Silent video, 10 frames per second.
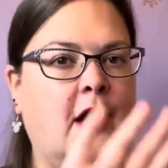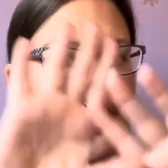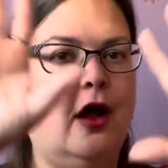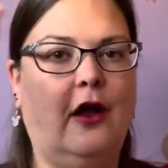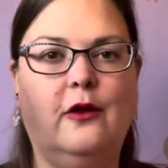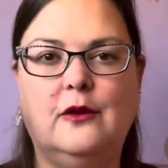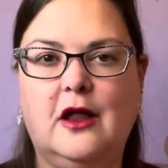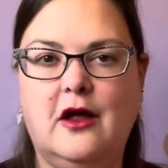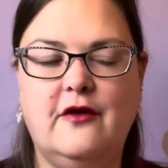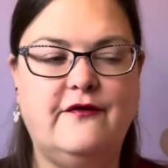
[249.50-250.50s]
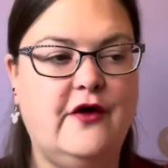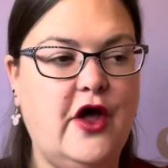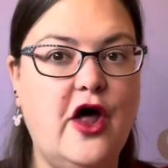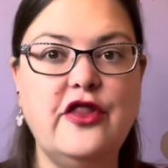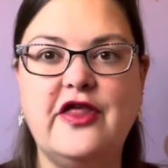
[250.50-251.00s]
a whole lot of
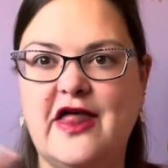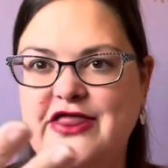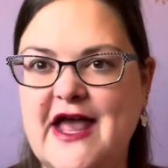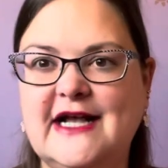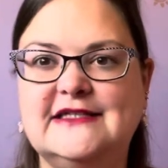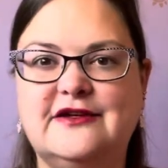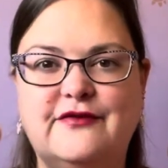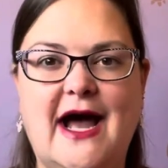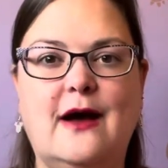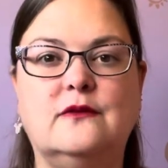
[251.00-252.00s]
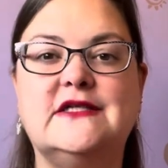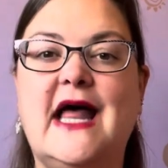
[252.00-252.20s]
other things around.